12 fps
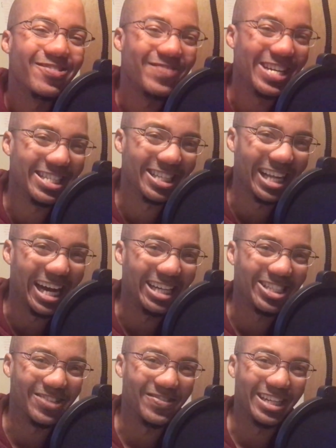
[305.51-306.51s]
means a
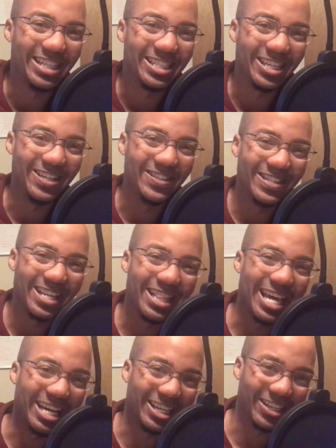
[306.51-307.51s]
lot to me. So
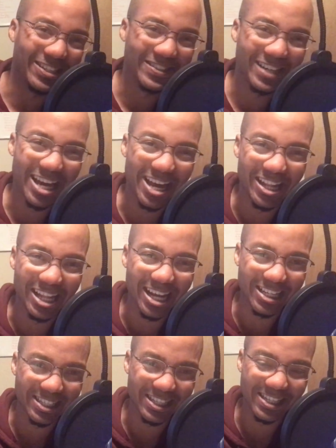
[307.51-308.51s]
thank you, and
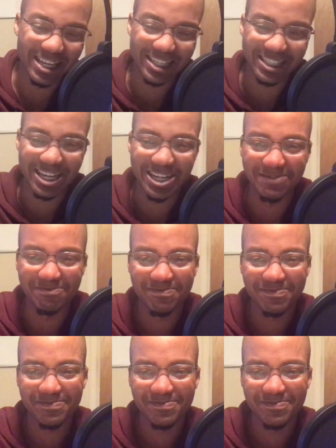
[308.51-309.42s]
I'll see you next time.